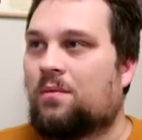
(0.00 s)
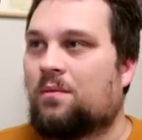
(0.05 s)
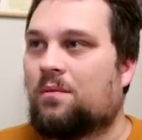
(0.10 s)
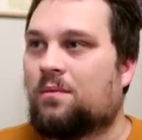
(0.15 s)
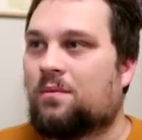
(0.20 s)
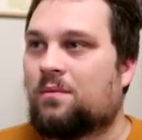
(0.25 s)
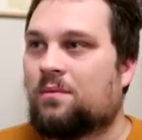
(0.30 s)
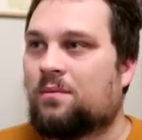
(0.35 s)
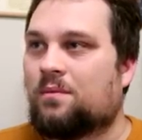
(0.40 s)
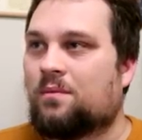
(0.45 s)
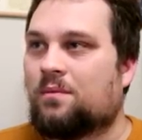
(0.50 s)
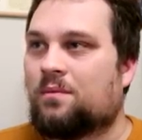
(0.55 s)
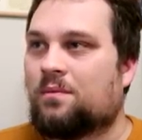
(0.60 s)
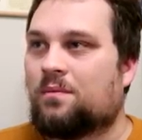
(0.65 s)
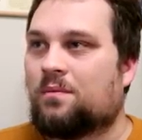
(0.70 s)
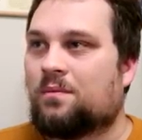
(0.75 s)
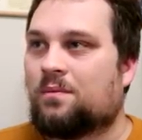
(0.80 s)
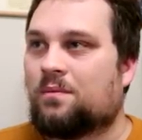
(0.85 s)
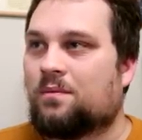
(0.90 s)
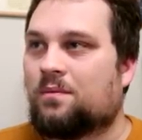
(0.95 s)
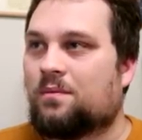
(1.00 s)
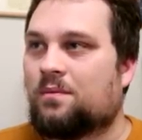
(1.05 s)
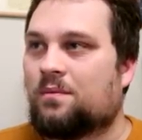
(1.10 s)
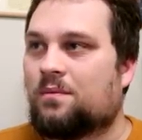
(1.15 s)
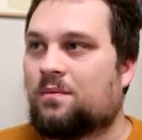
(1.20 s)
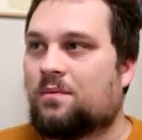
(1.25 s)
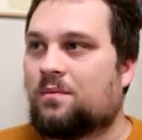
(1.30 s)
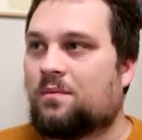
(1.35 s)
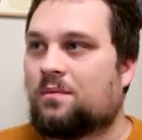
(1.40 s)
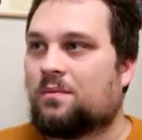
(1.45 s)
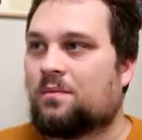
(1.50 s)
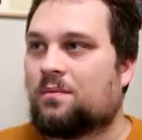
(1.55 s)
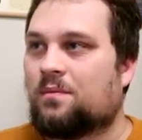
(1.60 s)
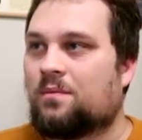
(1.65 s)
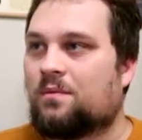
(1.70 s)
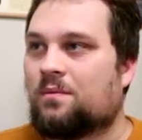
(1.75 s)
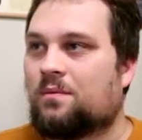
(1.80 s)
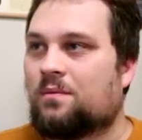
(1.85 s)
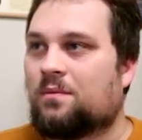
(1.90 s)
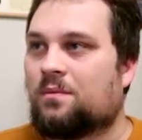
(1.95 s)

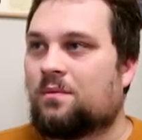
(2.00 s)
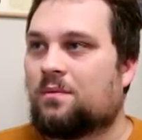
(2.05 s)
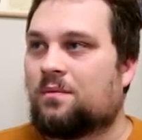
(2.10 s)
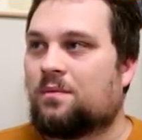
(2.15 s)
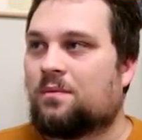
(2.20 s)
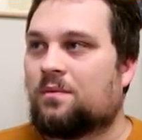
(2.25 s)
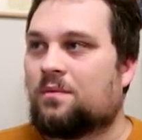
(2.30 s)
Nobody speaks.